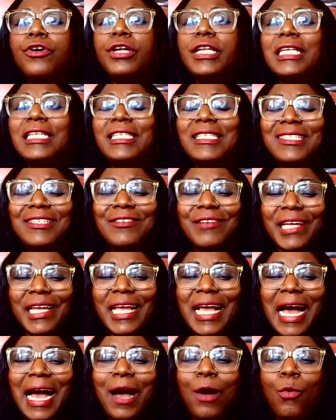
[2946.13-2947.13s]
this
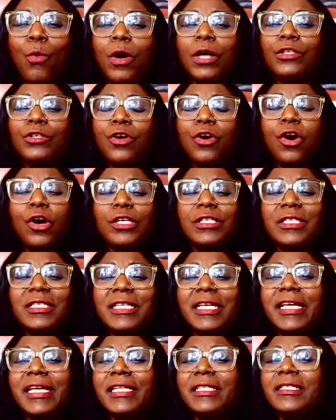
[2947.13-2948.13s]
trigger, what caused
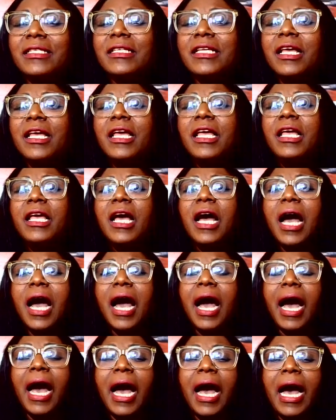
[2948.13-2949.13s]
it.
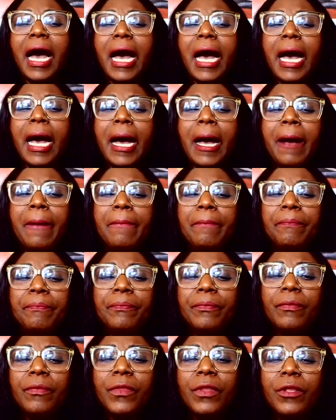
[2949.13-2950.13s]
Um,
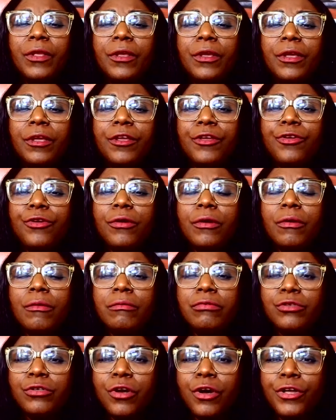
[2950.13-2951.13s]

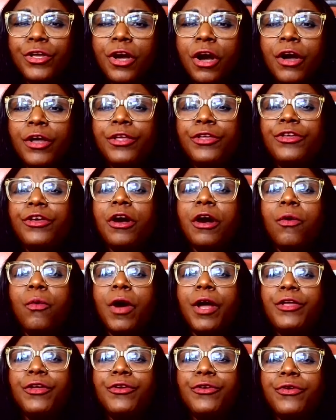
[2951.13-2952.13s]
so your
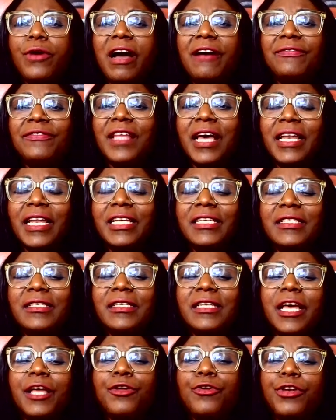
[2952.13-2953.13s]
what you do after the
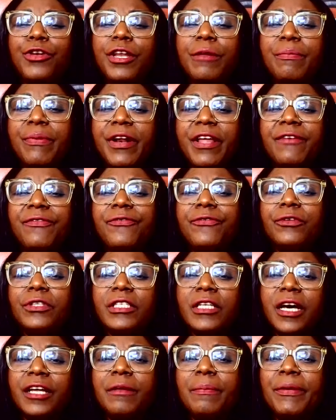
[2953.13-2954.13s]
incident, you debrief, you
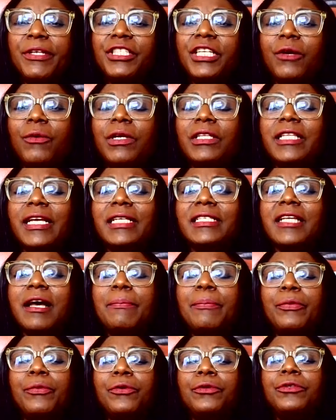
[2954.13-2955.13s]
tell the patient what has
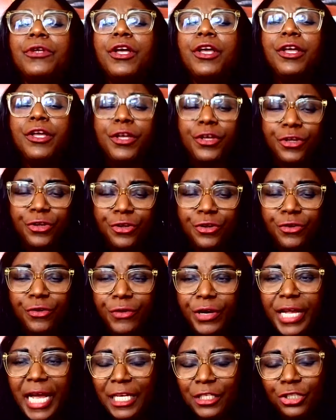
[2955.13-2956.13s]
happened, you
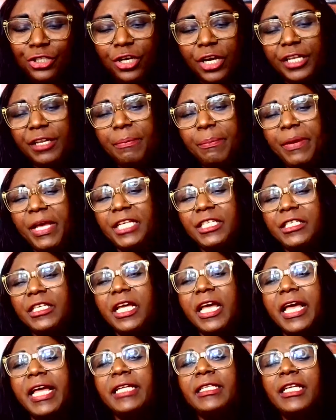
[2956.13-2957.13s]
reassure the
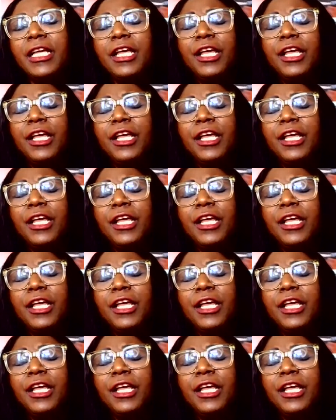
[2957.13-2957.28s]
patient,